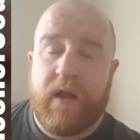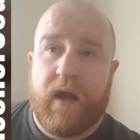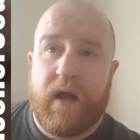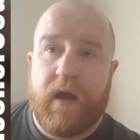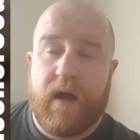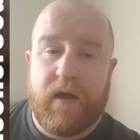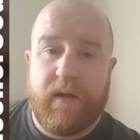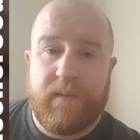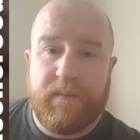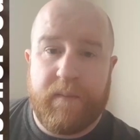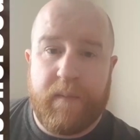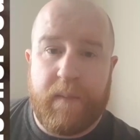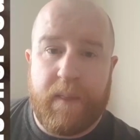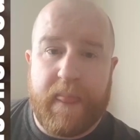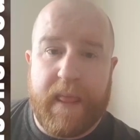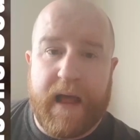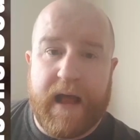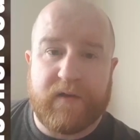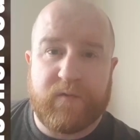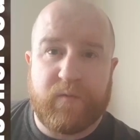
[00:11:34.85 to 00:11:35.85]

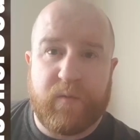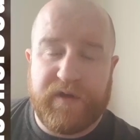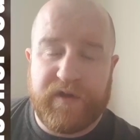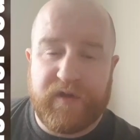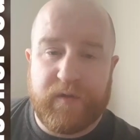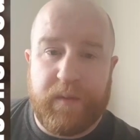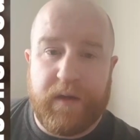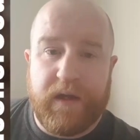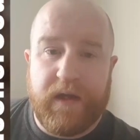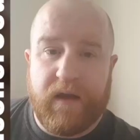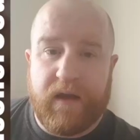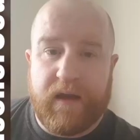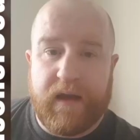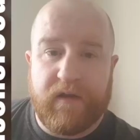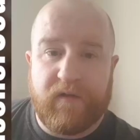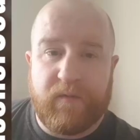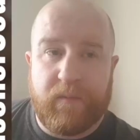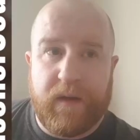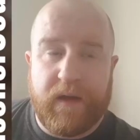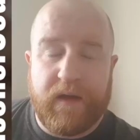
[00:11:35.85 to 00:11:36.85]
As we speak,
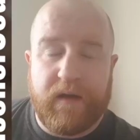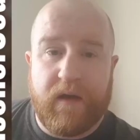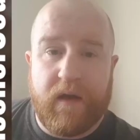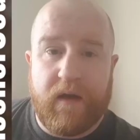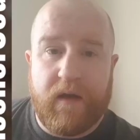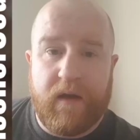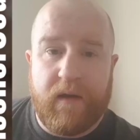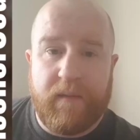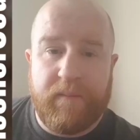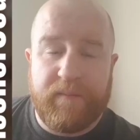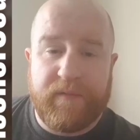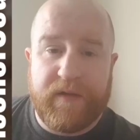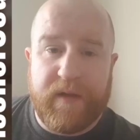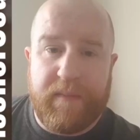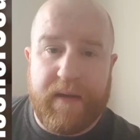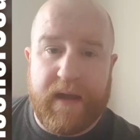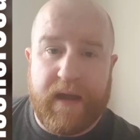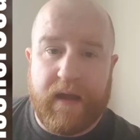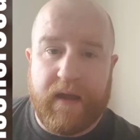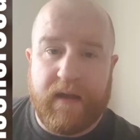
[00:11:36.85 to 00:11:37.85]
it's been
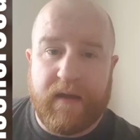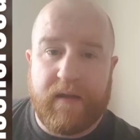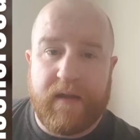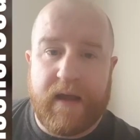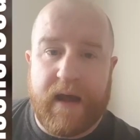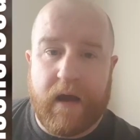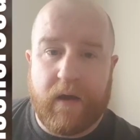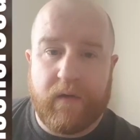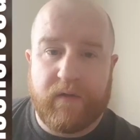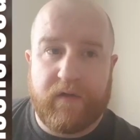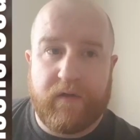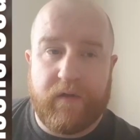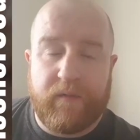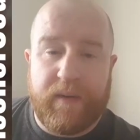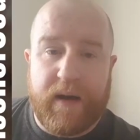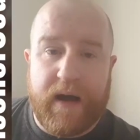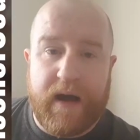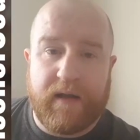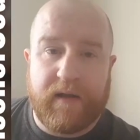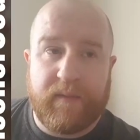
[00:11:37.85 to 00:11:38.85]
debated in the Houses of
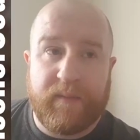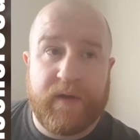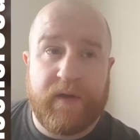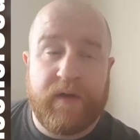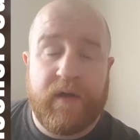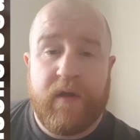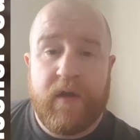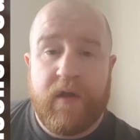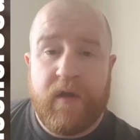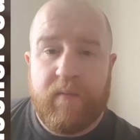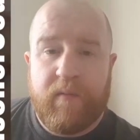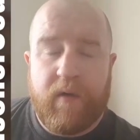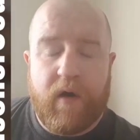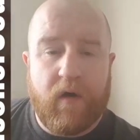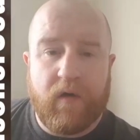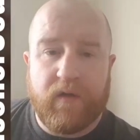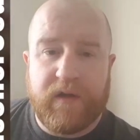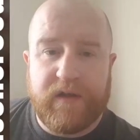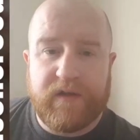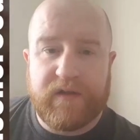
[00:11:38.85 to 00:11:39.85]
Parliament. But
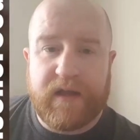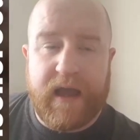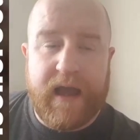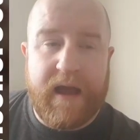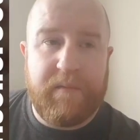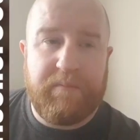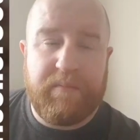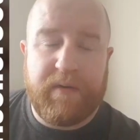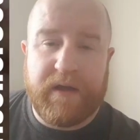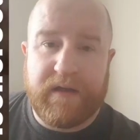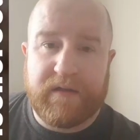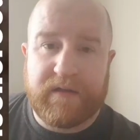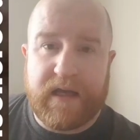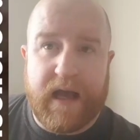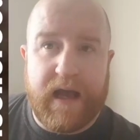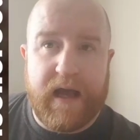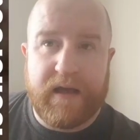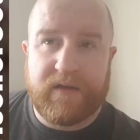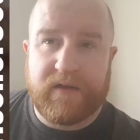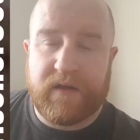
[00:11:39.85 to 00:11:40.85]
all these MPs,
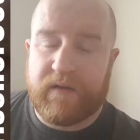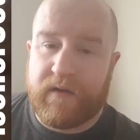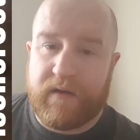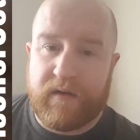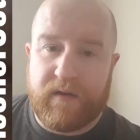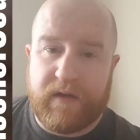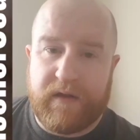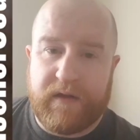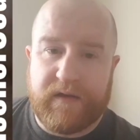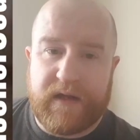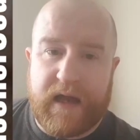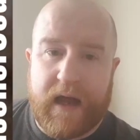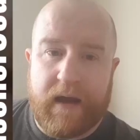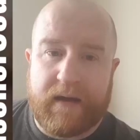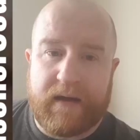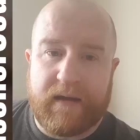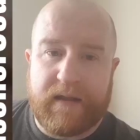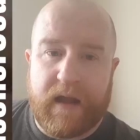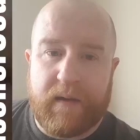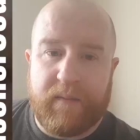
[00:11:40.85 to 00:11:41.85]
guys, and these
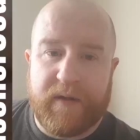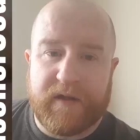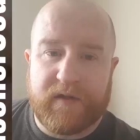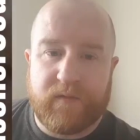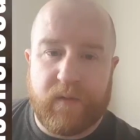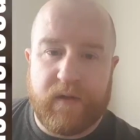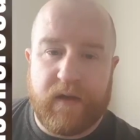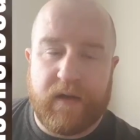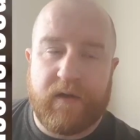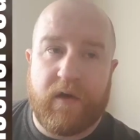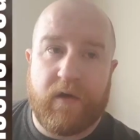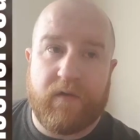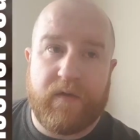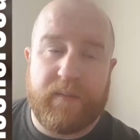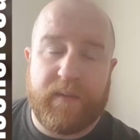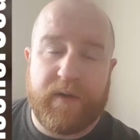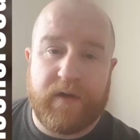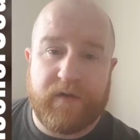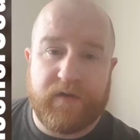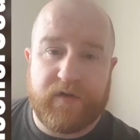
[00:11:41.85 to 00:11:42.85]
academics within
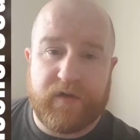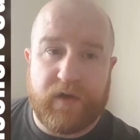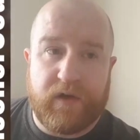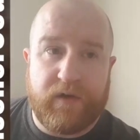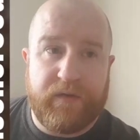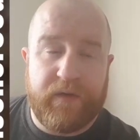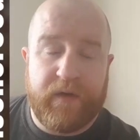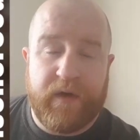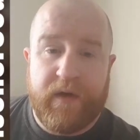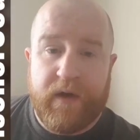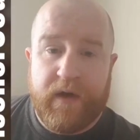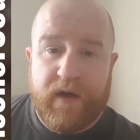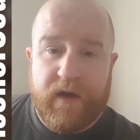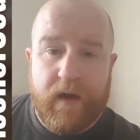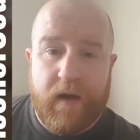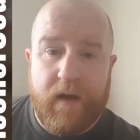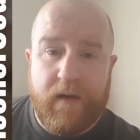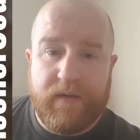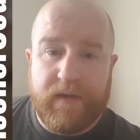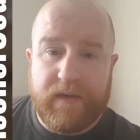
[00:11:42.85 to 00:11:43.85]
government and stuff,
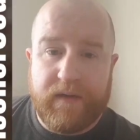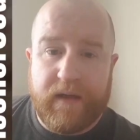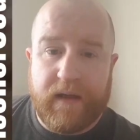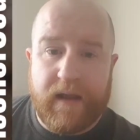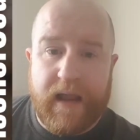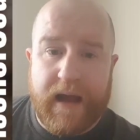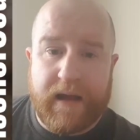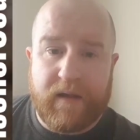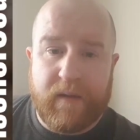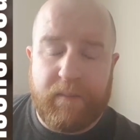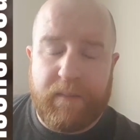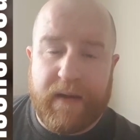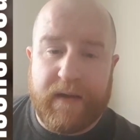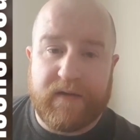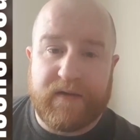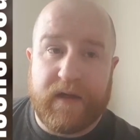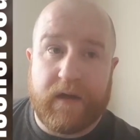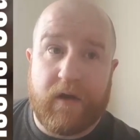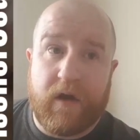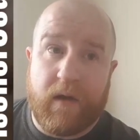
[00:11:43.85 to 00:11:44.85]
they lack the
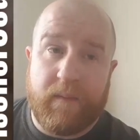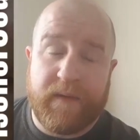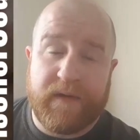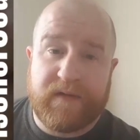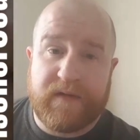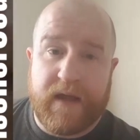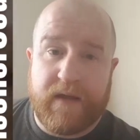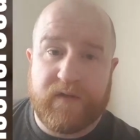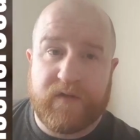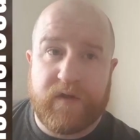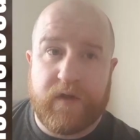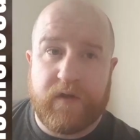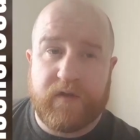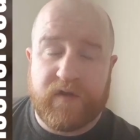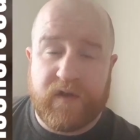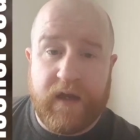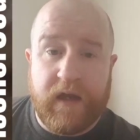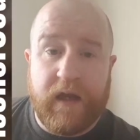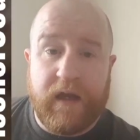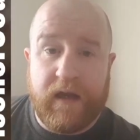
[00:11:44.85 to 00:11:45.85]
basic common sense
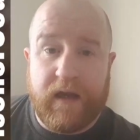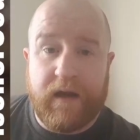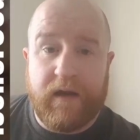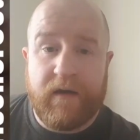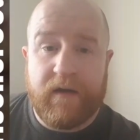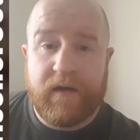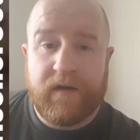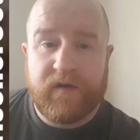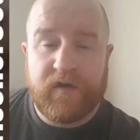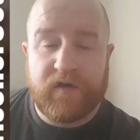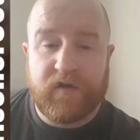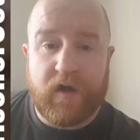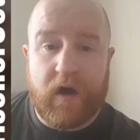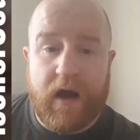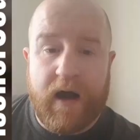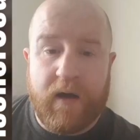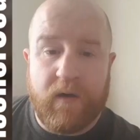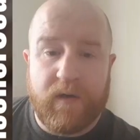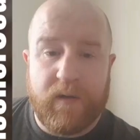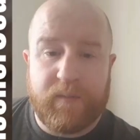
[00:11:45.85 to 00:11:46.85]
that's needed to
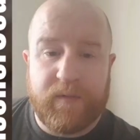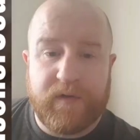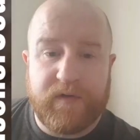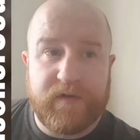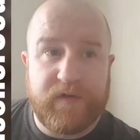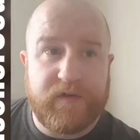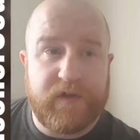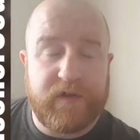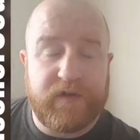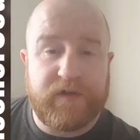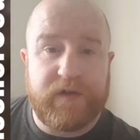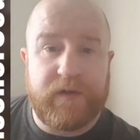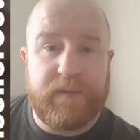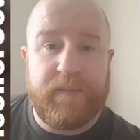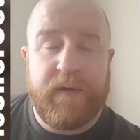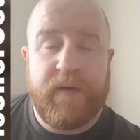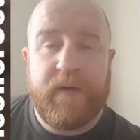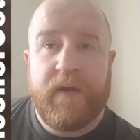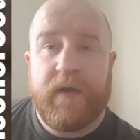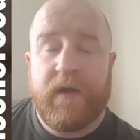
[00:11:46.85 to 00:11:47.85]
sort out the prison system.